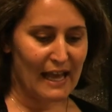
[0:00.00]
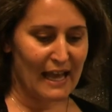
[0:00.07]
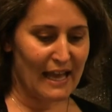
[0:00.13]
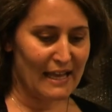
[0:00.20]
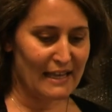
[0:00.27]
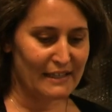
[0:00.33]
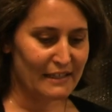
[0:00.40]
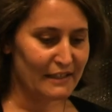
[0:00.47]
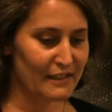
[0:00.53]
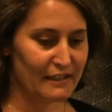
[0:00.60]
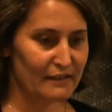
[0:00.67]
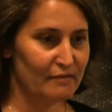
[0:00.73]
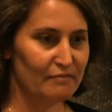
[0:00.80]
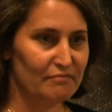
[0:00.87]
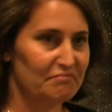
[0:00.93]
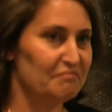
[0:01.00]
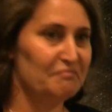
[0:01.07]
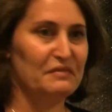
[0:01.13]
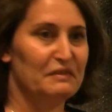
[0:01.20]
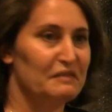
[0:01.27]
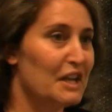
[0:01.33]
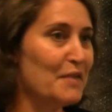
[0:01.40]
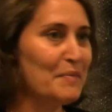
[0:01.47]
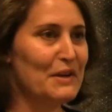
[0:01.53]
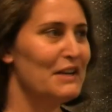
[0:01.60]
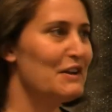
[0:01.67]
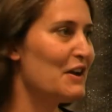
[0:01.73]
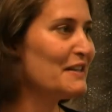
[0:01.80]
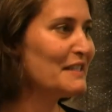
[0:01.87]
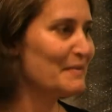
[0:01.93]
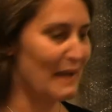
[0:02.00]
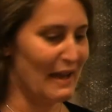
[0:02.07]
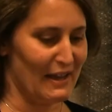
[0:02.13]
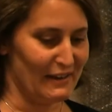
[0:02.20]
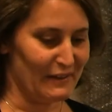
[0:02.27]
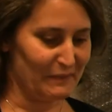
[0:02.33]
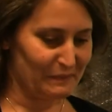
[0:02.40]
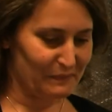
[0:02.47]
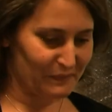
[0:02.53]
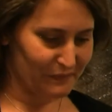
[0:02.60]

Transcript: and nobody knows about it.